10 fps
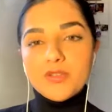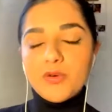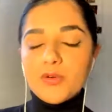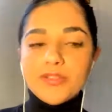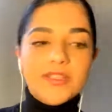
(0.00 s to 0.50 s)

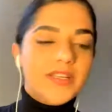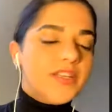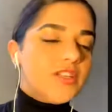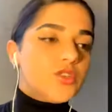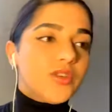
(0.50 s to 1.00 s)
or
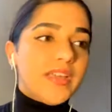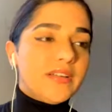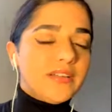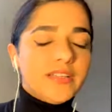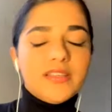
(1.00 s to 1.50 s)
so
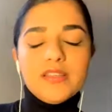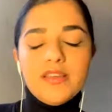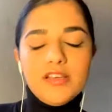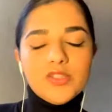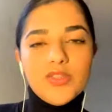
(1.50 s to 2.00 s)

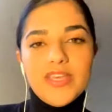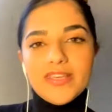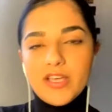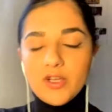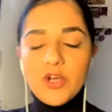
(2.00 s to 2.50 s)
they
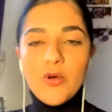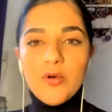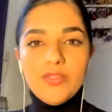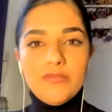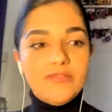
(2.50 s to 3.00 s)
can go
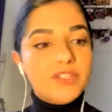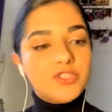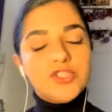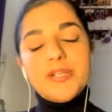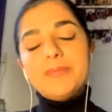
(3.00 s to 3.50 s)
on the field
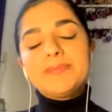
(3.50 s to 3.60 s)
trip.